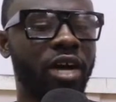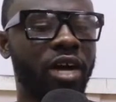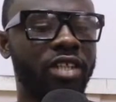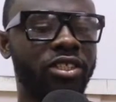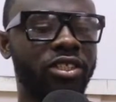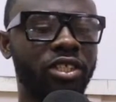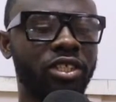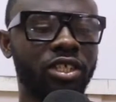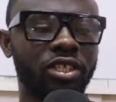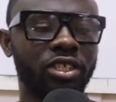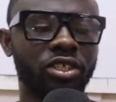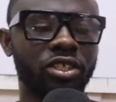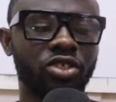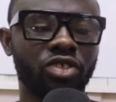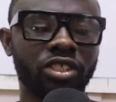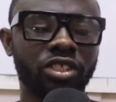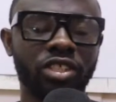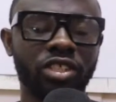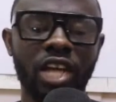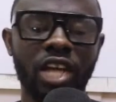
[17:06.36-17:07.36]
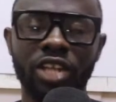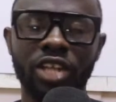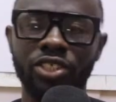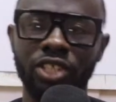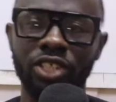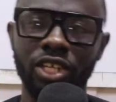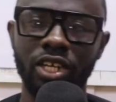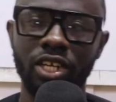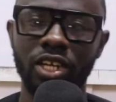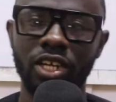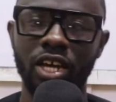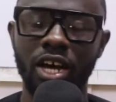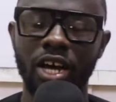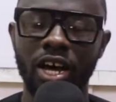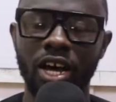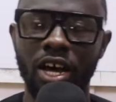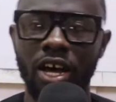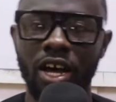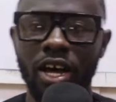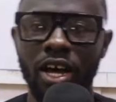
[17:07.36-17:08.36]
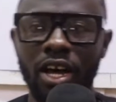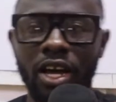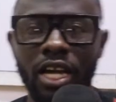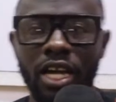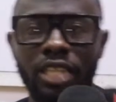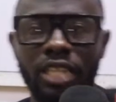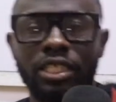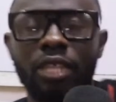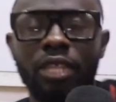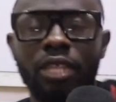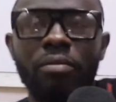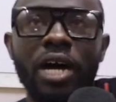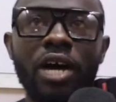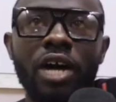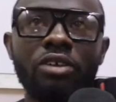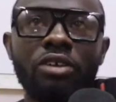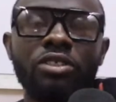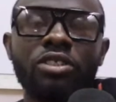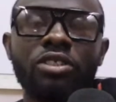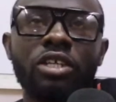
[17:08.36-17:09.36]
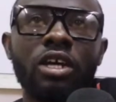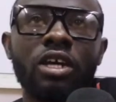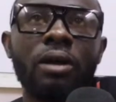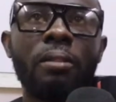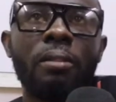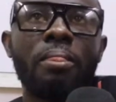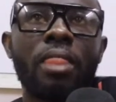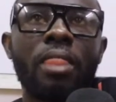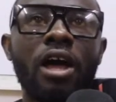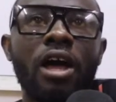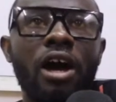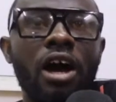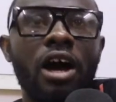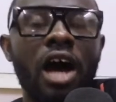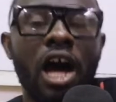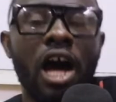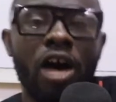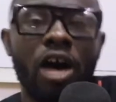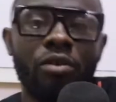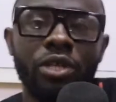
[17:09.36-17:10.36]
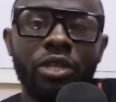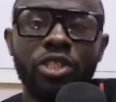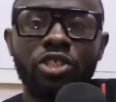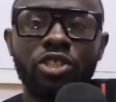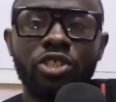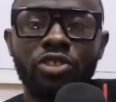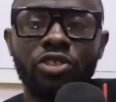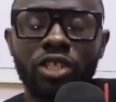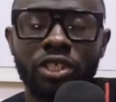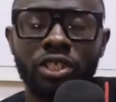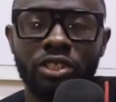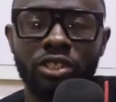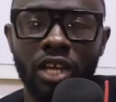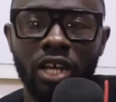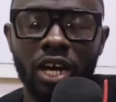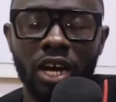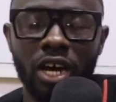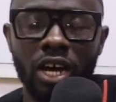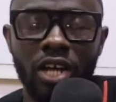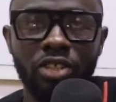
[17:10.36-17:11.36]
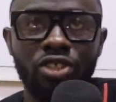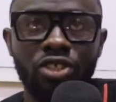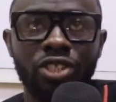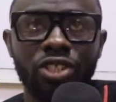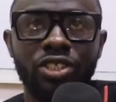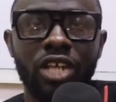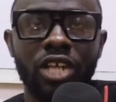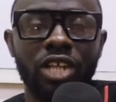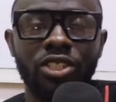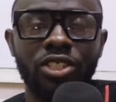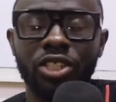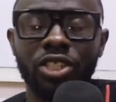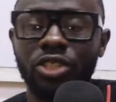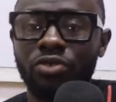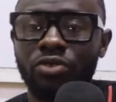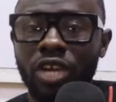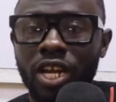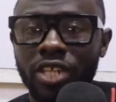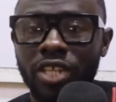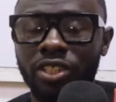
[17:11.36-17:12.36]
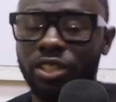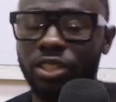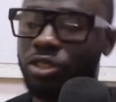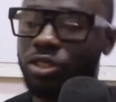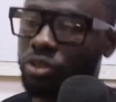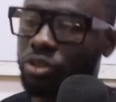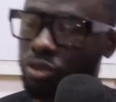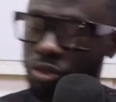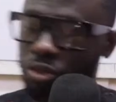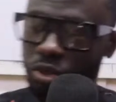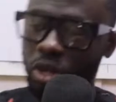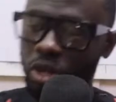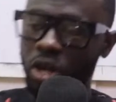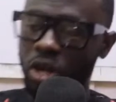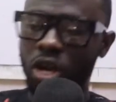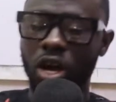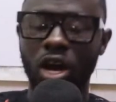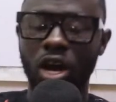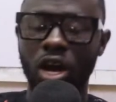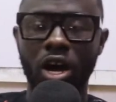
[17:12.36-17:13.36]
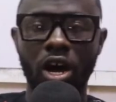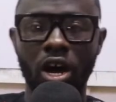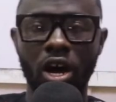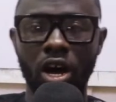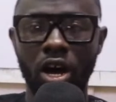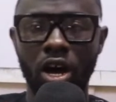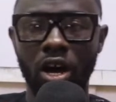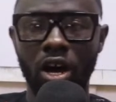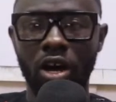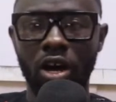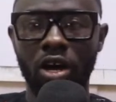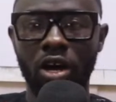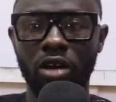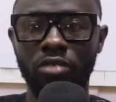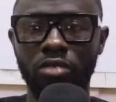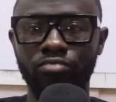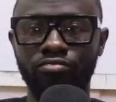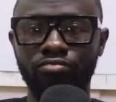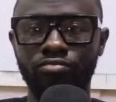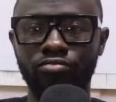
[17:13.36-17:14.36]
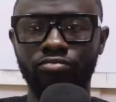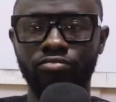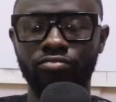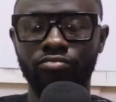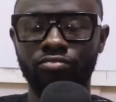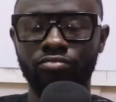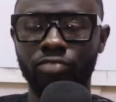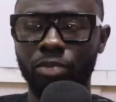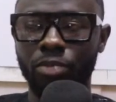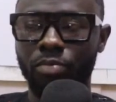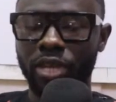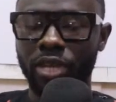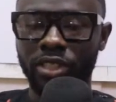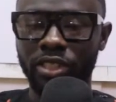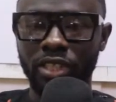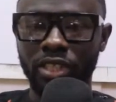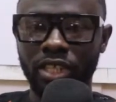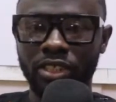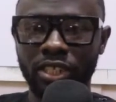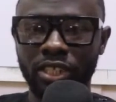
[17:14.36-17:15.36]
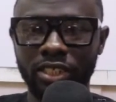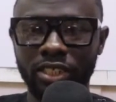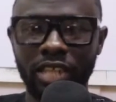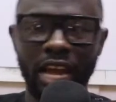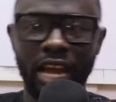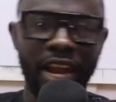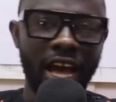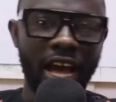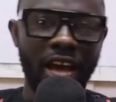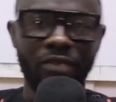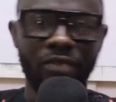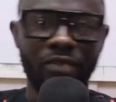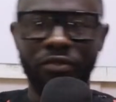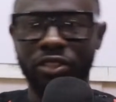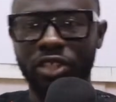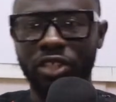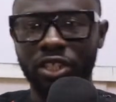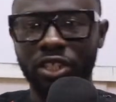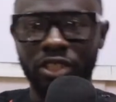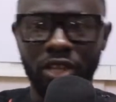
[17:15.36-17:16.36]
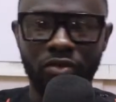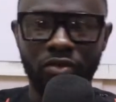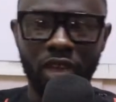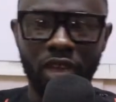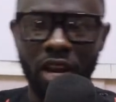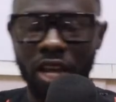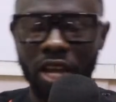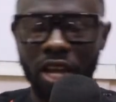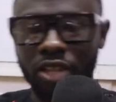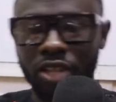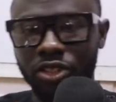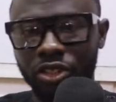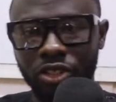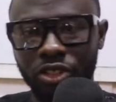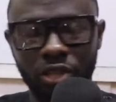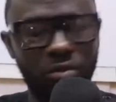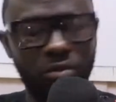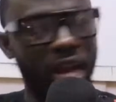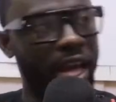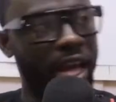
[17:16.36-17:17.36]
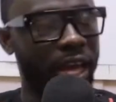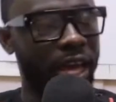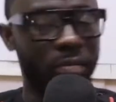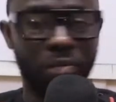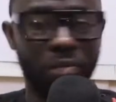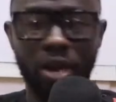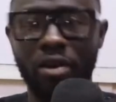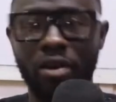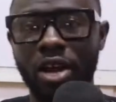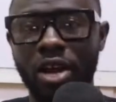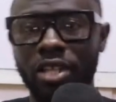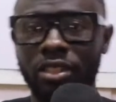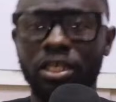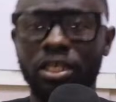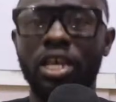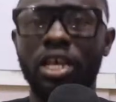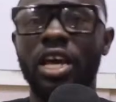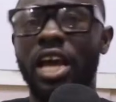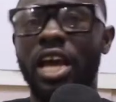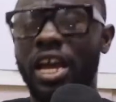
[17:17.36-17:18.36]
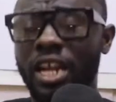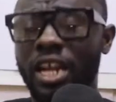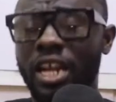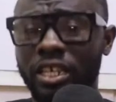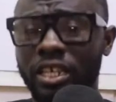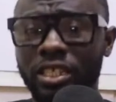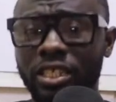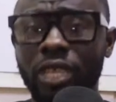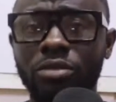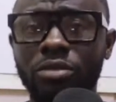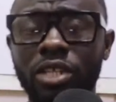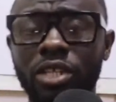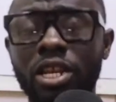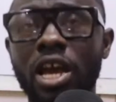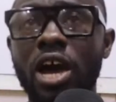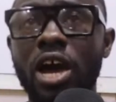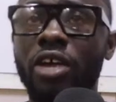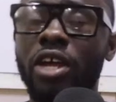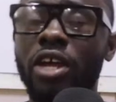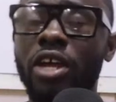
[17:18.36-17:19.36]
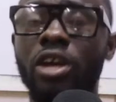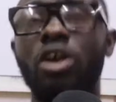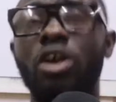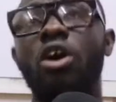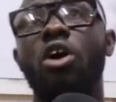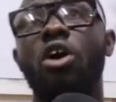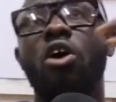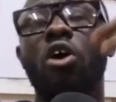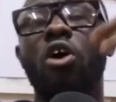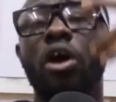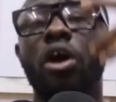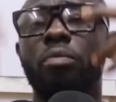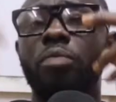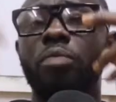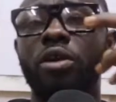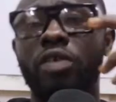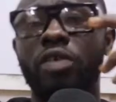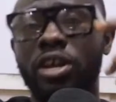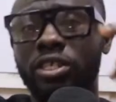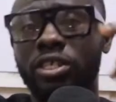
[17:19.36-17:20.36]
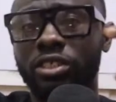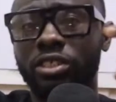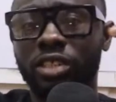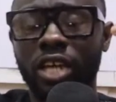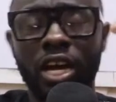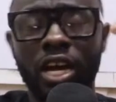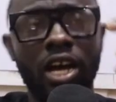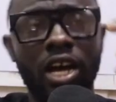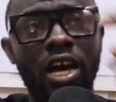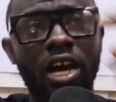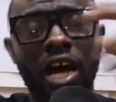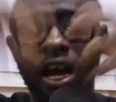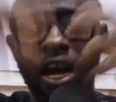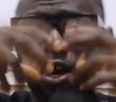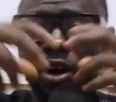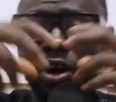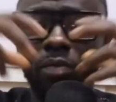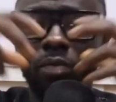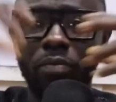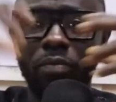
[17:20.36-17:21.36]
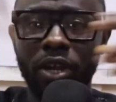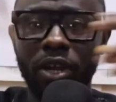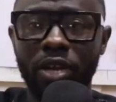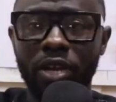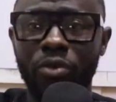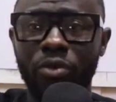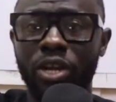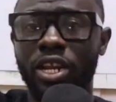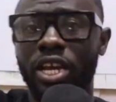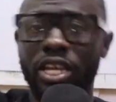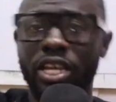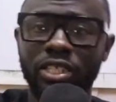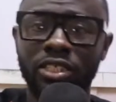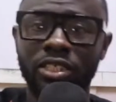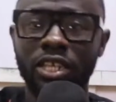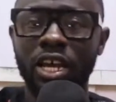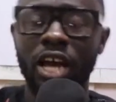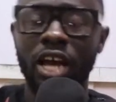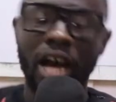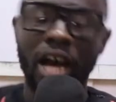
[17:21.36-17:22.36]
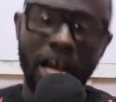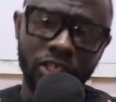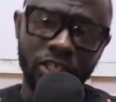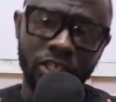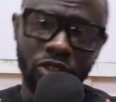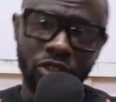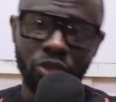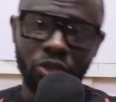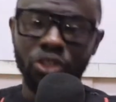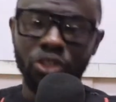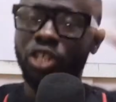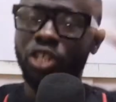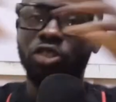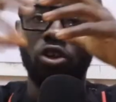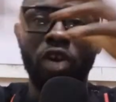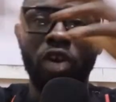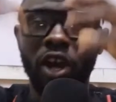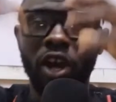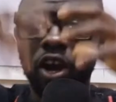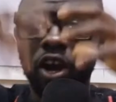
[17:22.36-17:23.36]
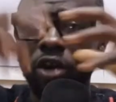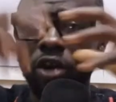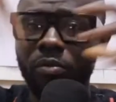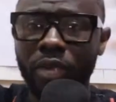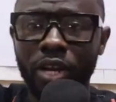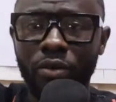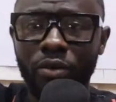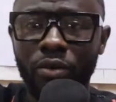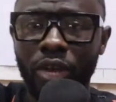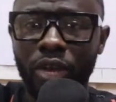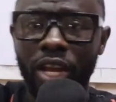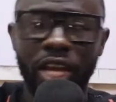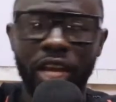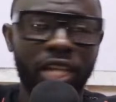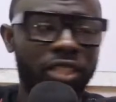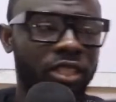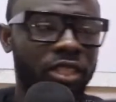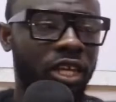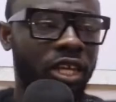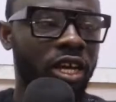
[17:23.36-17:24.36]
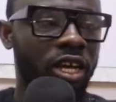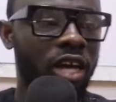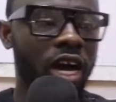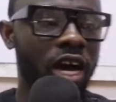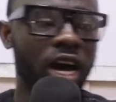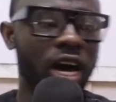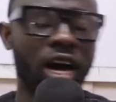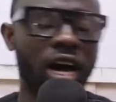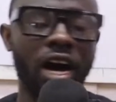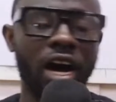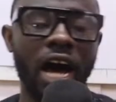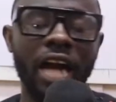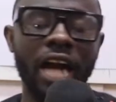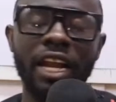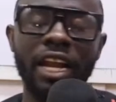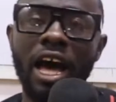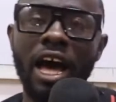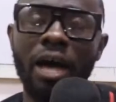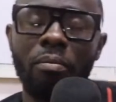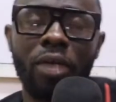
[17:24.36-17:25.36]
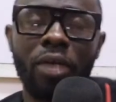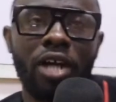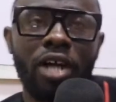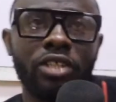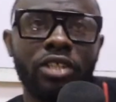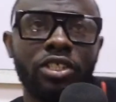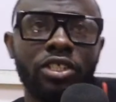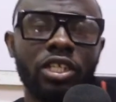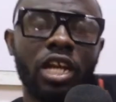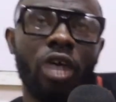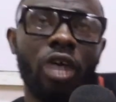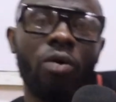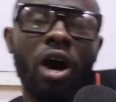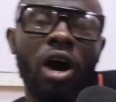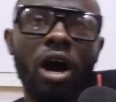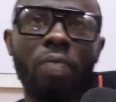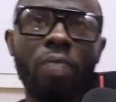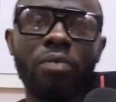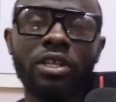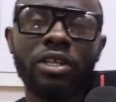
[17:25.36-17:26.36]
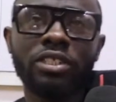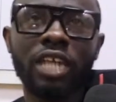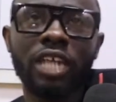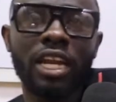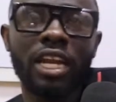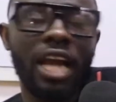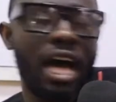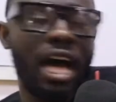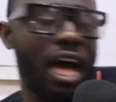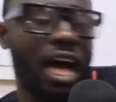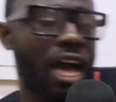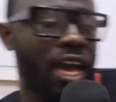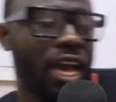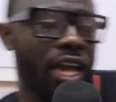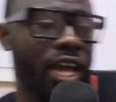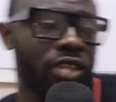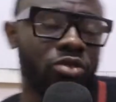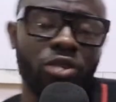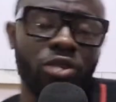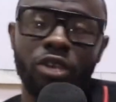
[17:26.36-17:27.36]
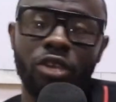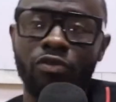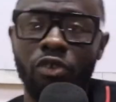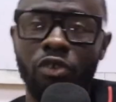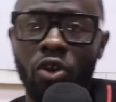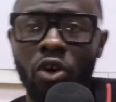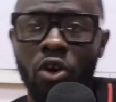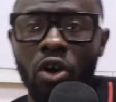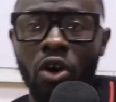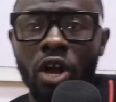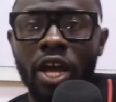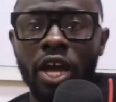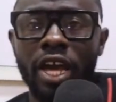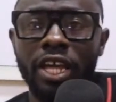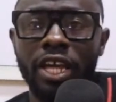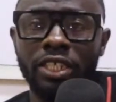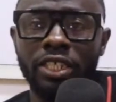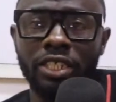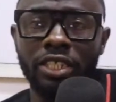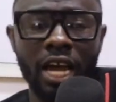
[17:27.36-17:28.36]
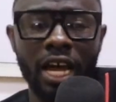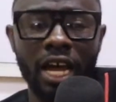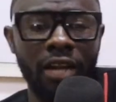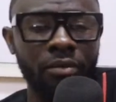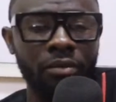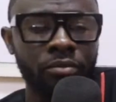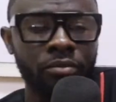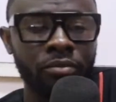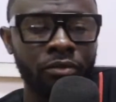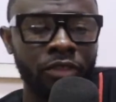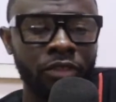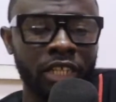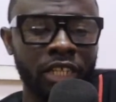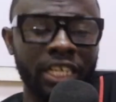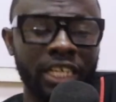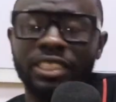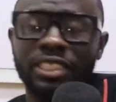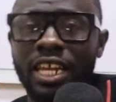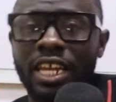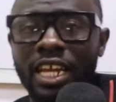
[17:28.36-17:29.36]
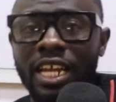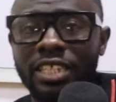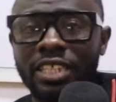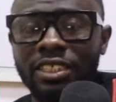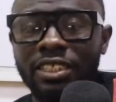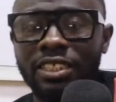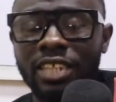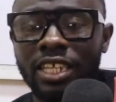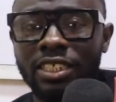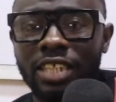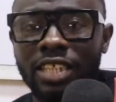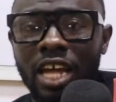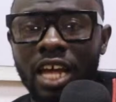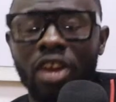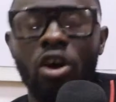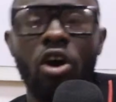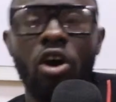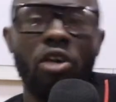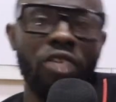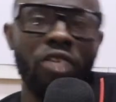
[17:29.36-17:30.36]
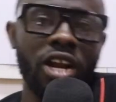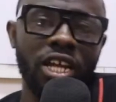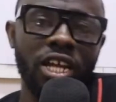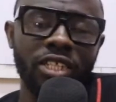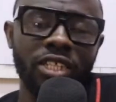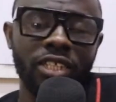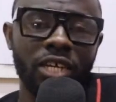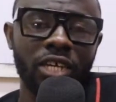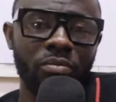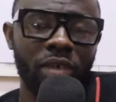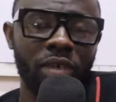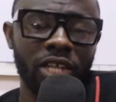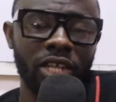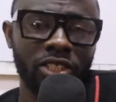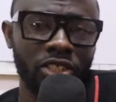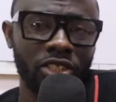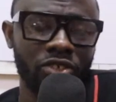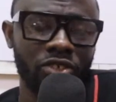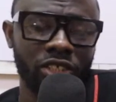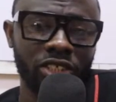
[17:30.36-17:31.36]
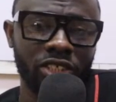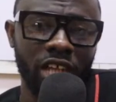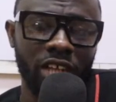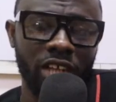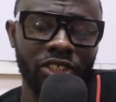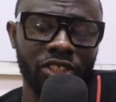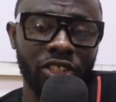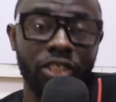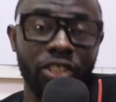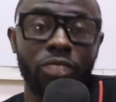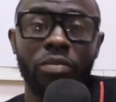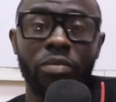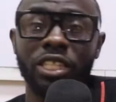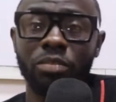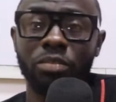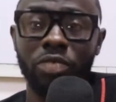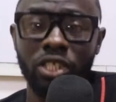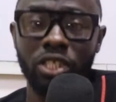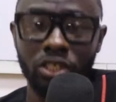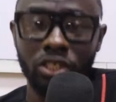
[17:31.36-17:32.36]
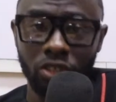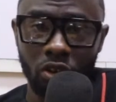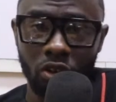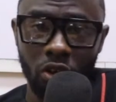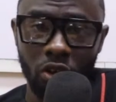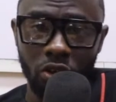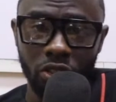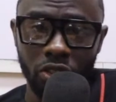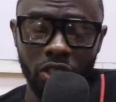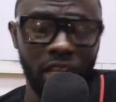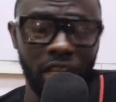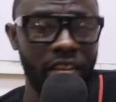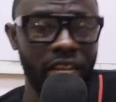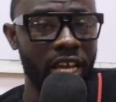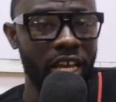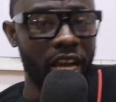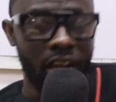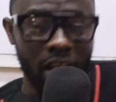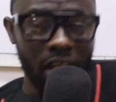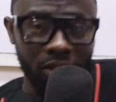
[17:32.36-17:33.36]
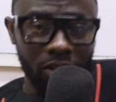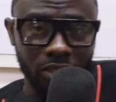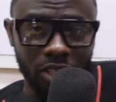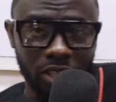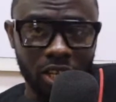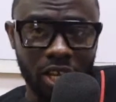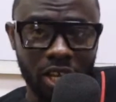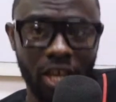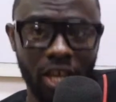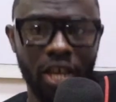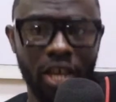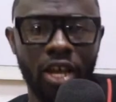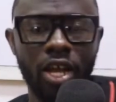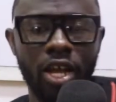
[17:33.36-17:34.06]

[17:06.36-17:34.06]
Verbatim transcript: party transaction, uh, it's about uh, how we treat uh, transactions relating to uh, businesses that have certain relationship, like a parent and a subsidiary, or a parent, uh, a company with its associate, or a company with its uh, other party. Now, what happens under IAS 24 is that the standard states that all related party transactions must be disclosed in the accounting year.